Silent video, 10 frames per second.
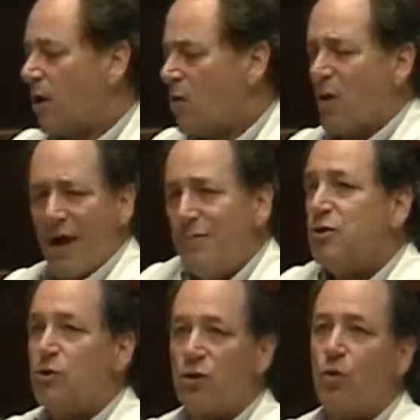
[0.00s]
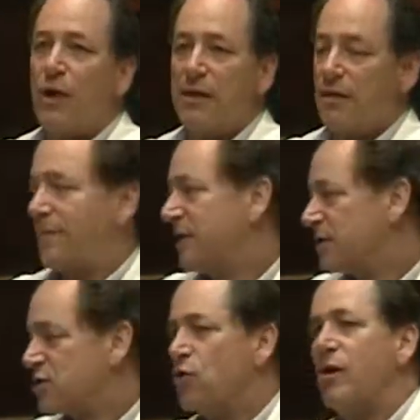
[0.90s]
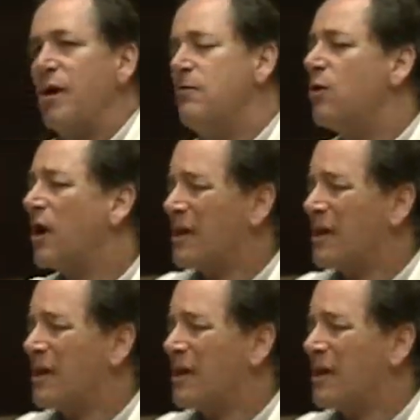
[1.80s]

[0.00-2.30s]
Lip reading: oh, I'm doing great. I'm not snoring anymore.